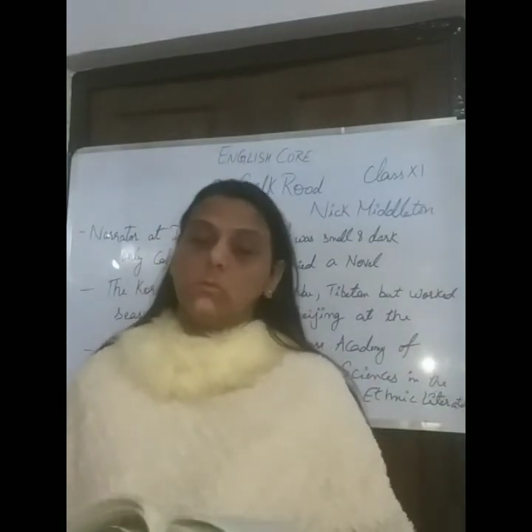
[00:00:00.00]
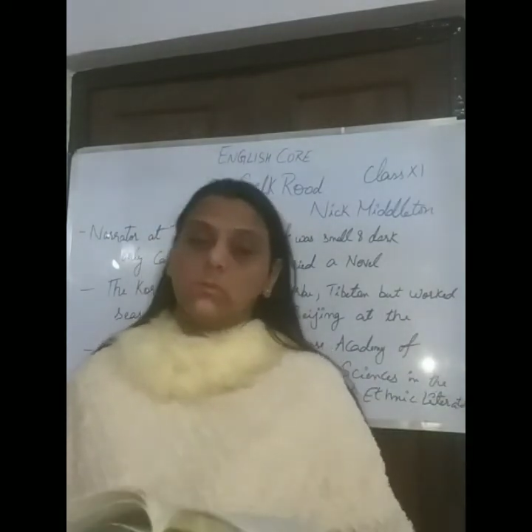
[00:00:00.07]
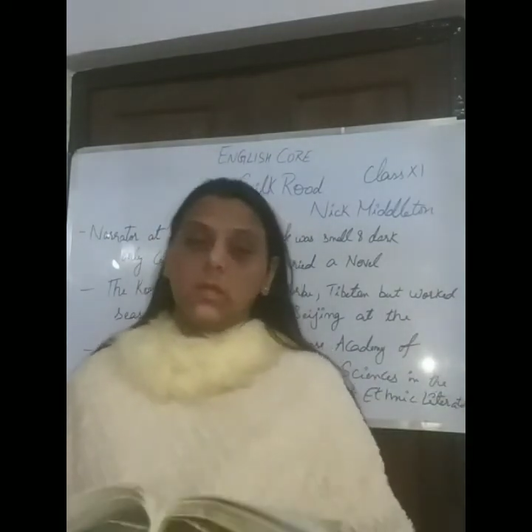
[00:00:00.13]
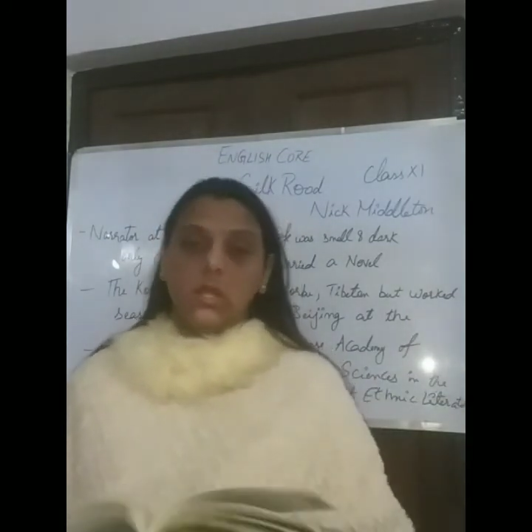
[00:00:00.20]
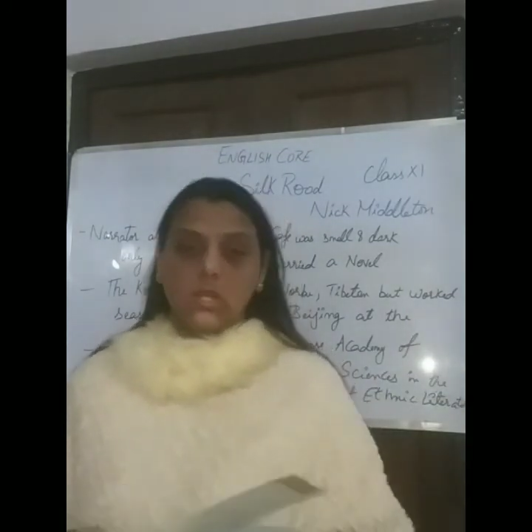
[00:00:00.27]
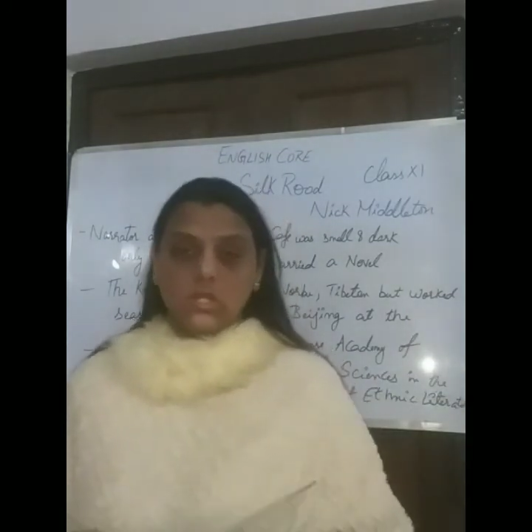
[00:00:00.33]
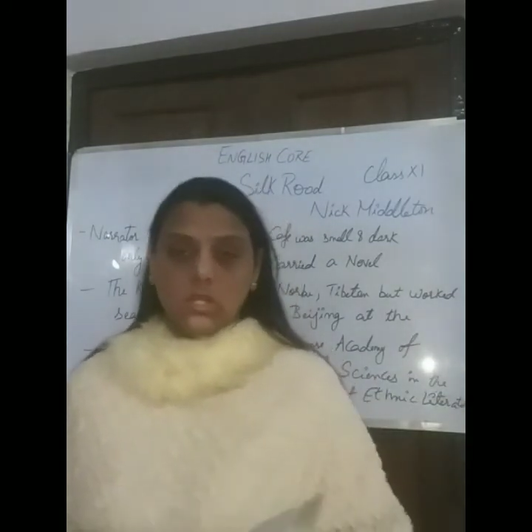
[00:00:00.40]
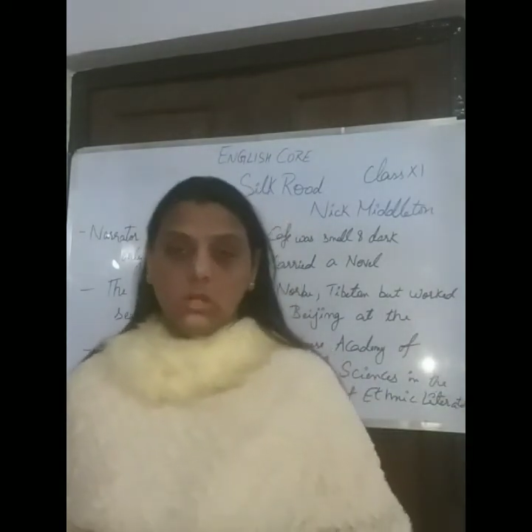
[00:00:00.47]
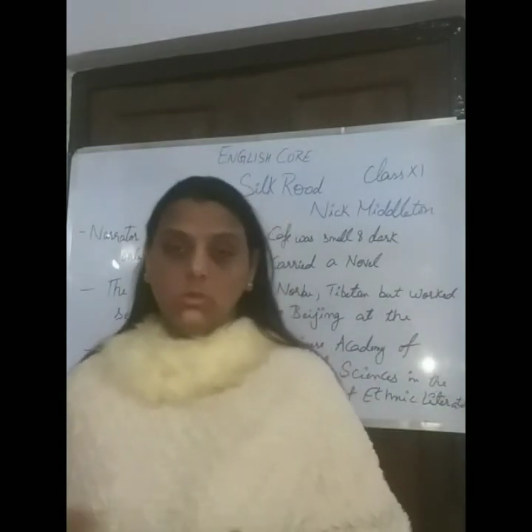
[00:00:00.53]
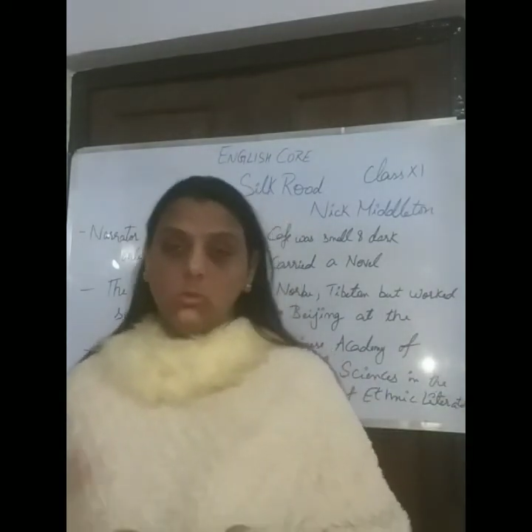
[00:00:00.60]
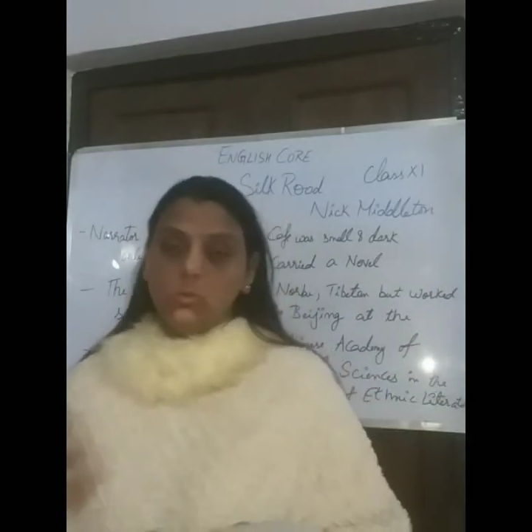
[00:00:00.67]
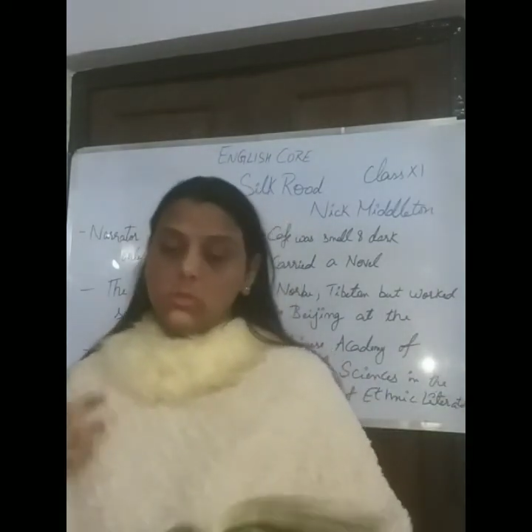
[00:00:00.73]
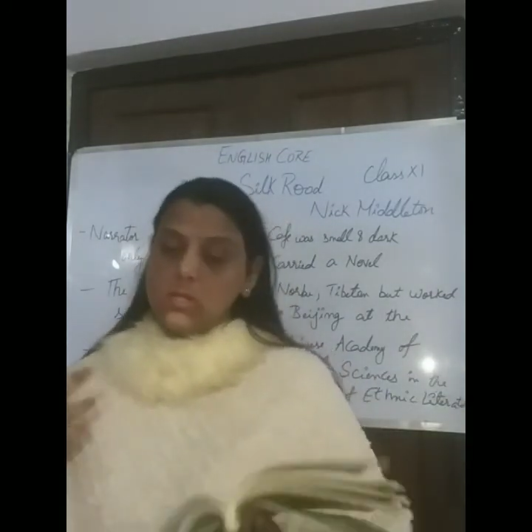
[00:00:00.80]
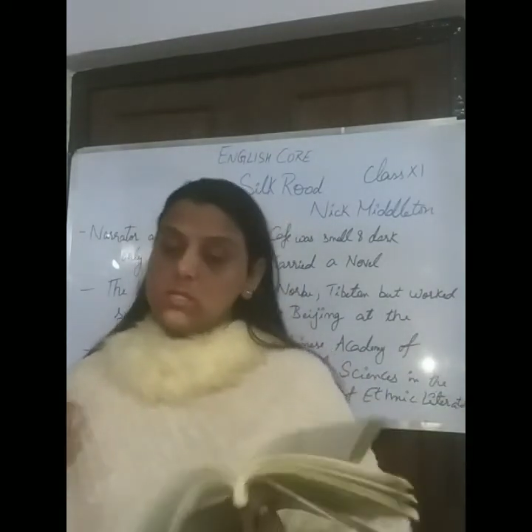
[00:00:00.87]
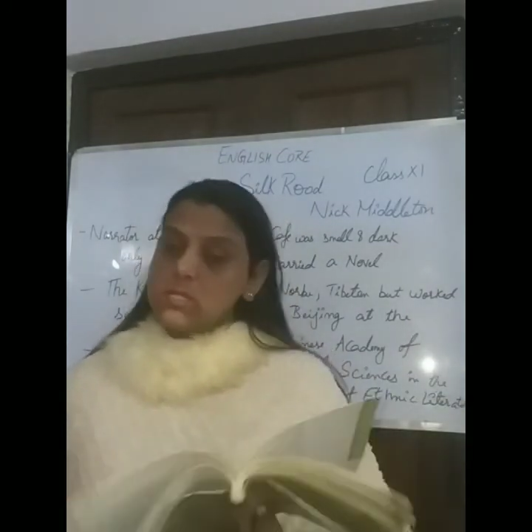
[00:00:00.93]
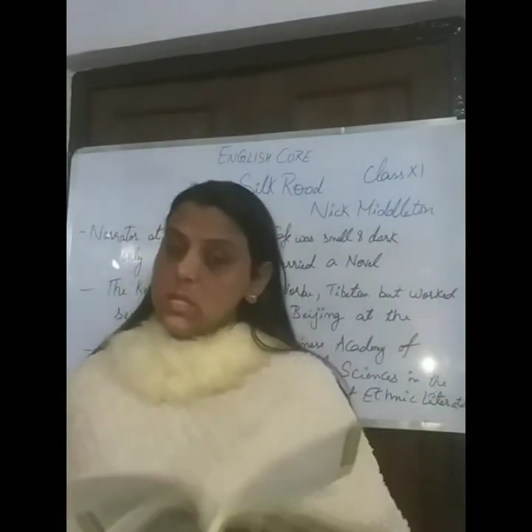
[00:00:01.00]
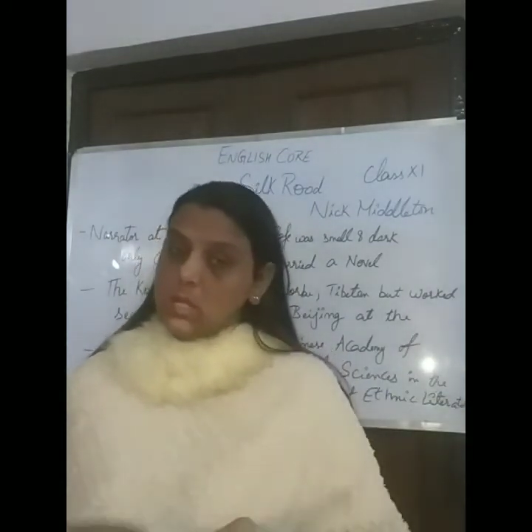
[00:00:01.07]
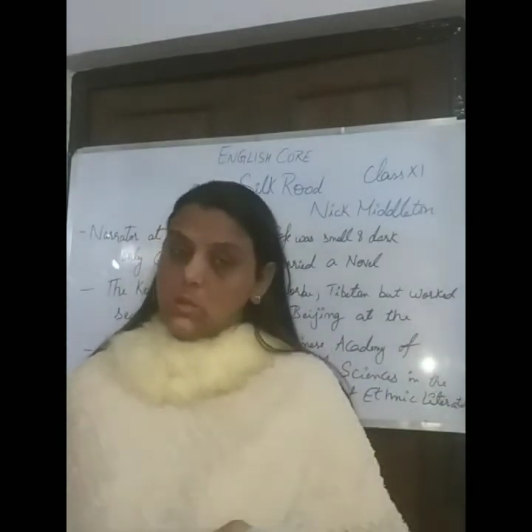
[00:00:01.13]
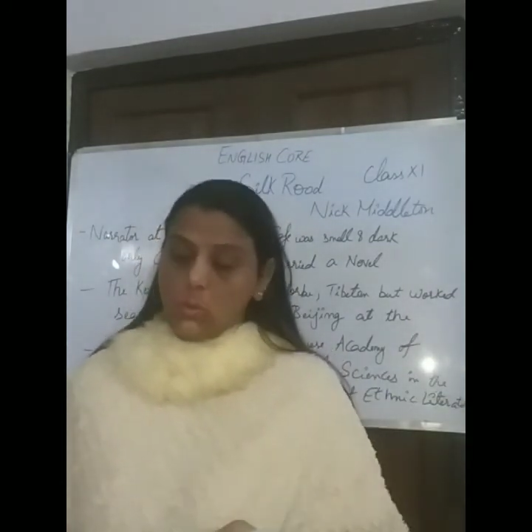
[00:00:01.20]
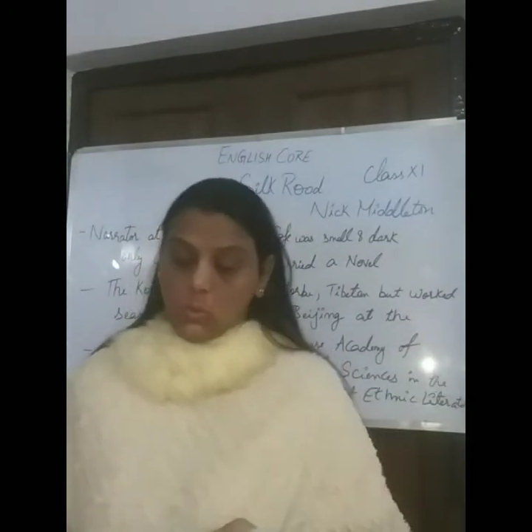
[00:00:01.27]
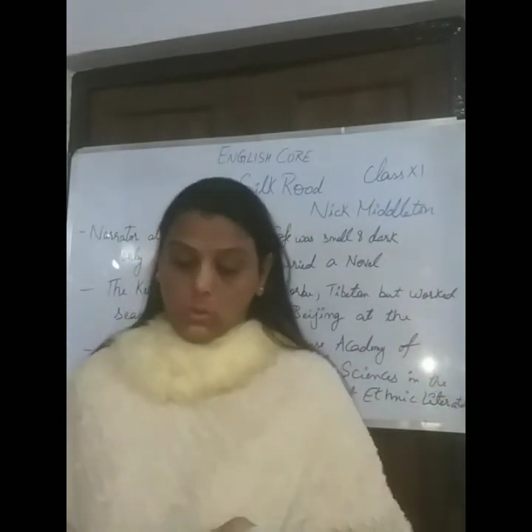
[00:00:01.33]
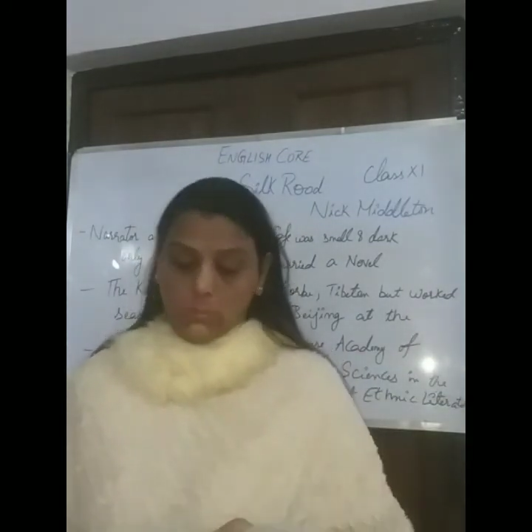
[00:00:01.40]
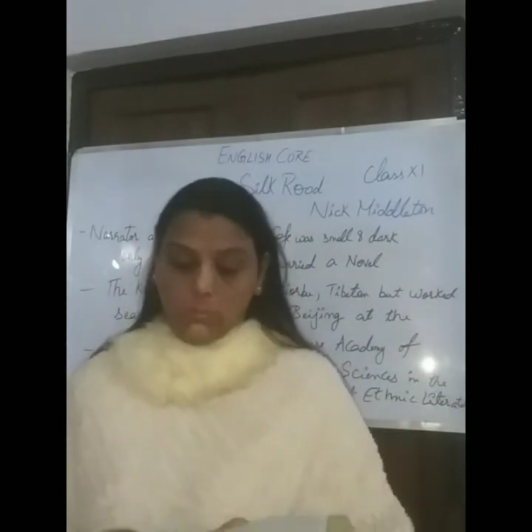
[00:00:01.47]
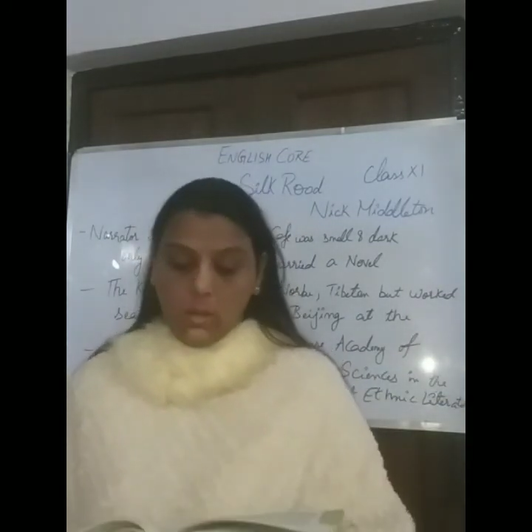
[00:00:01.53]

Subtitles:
the Asia through the Silk Road.